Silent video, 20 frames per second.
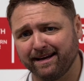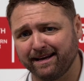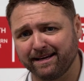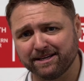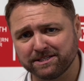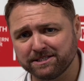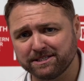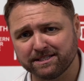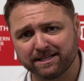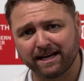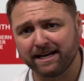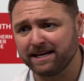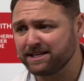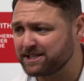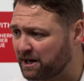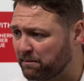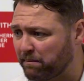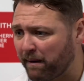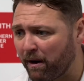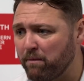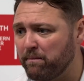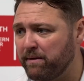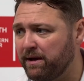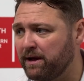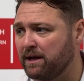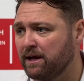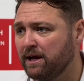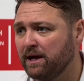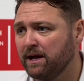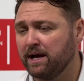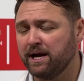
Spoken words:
isn't about me.